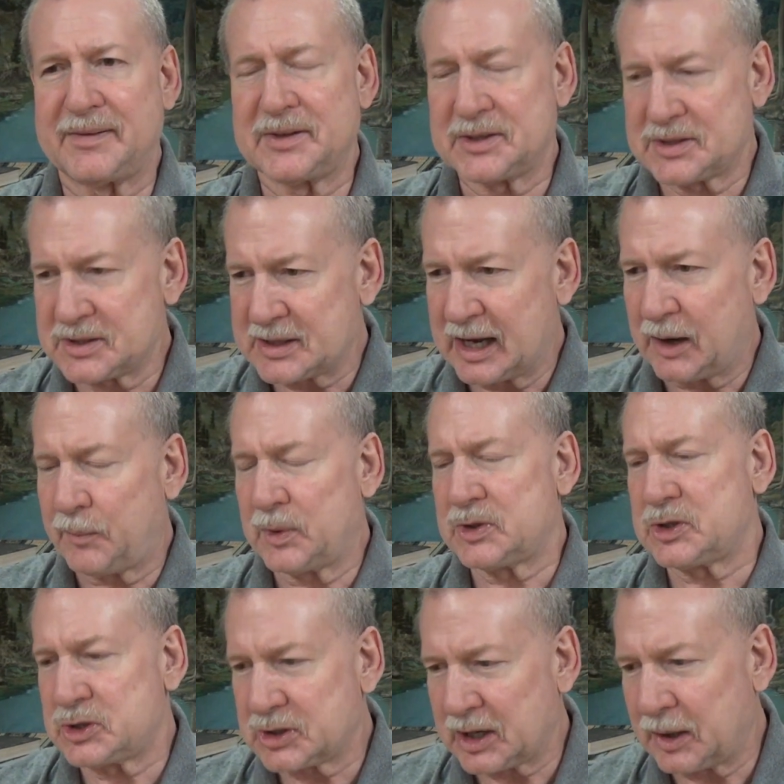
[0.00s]
and this is how
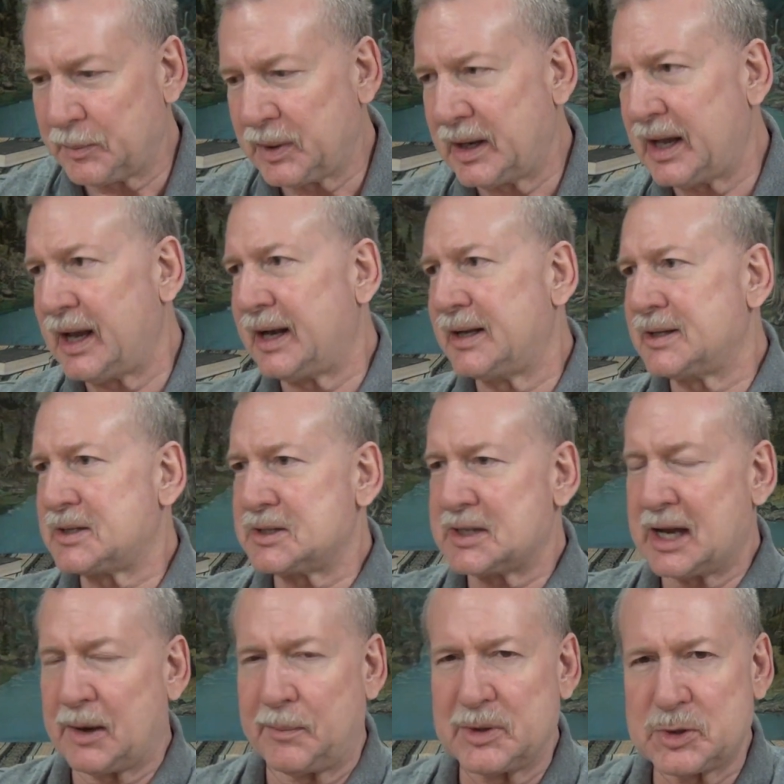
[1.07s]
much it's coming in this is
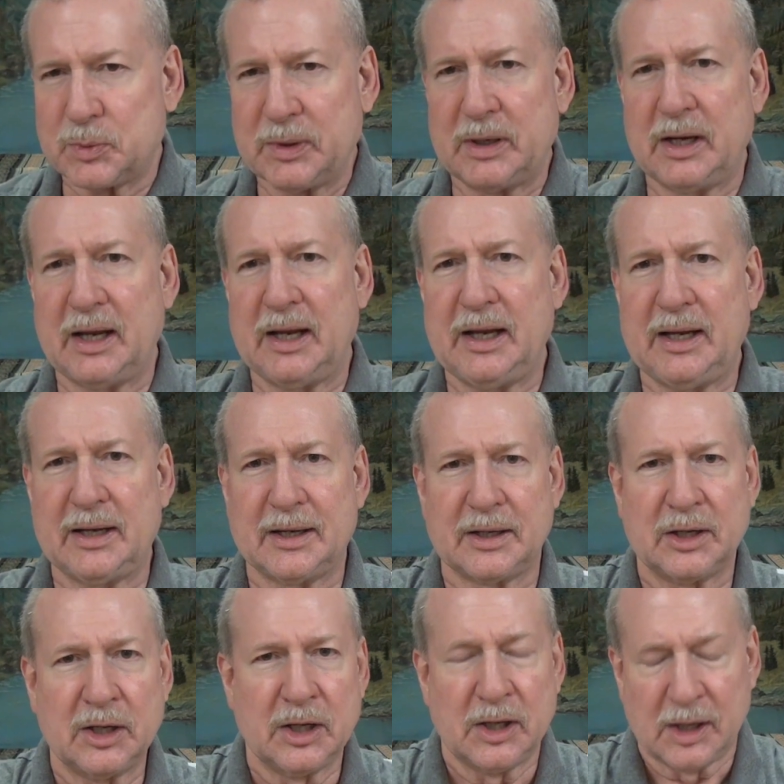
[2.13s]
how much we need
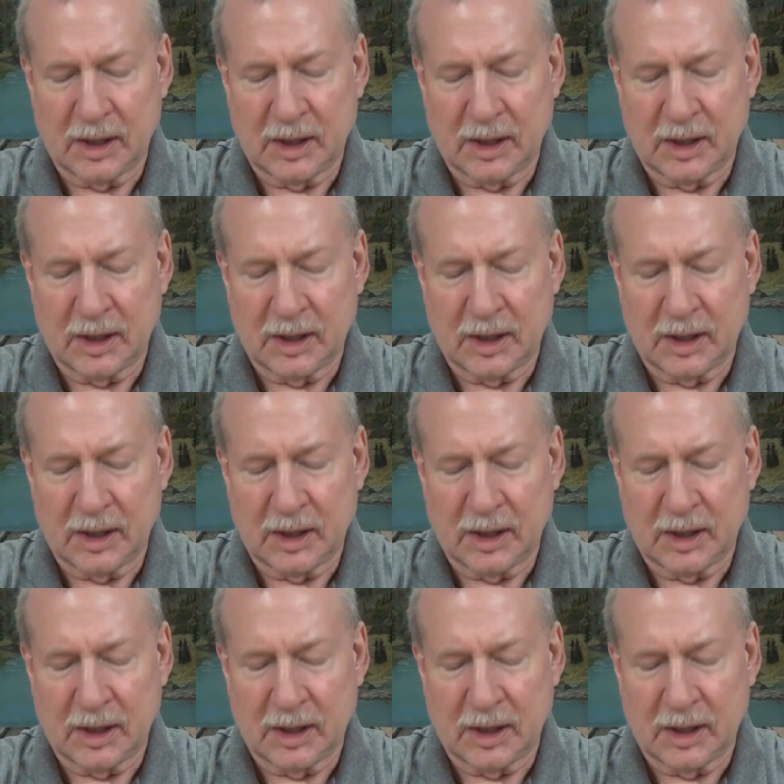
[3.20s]
and